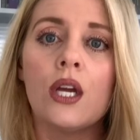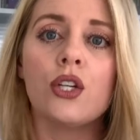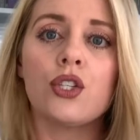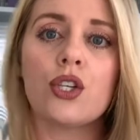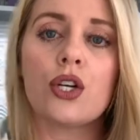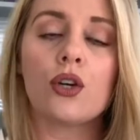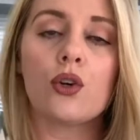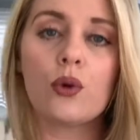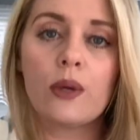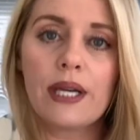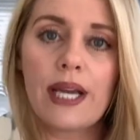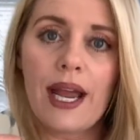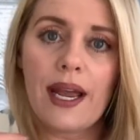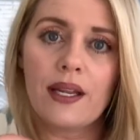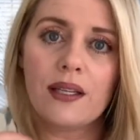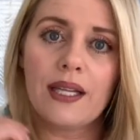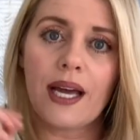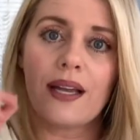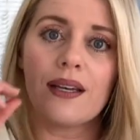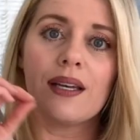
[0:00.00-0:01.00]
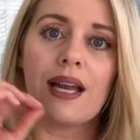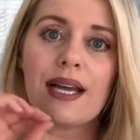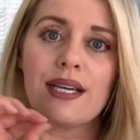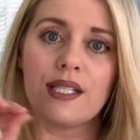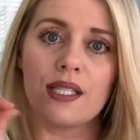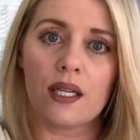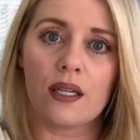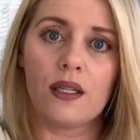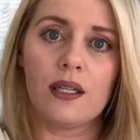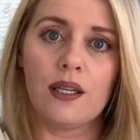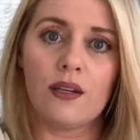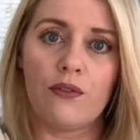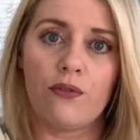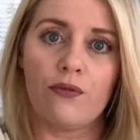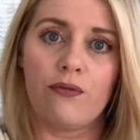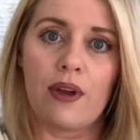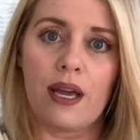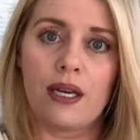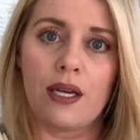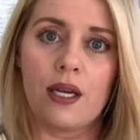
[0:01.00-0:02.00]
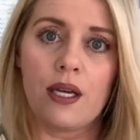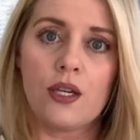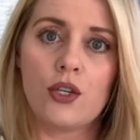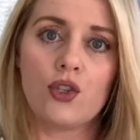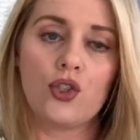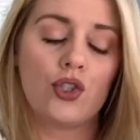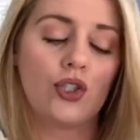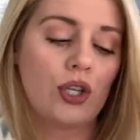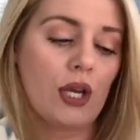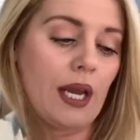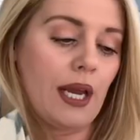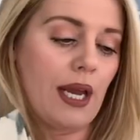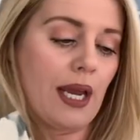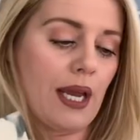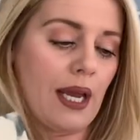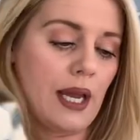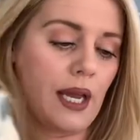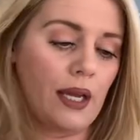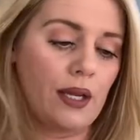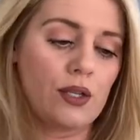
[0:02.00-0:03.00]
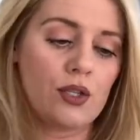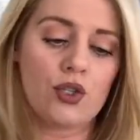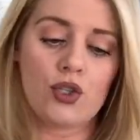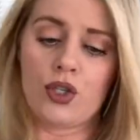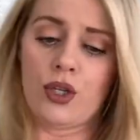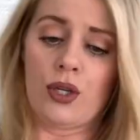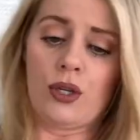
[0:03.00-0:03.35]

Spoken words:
to create that nice clean finish and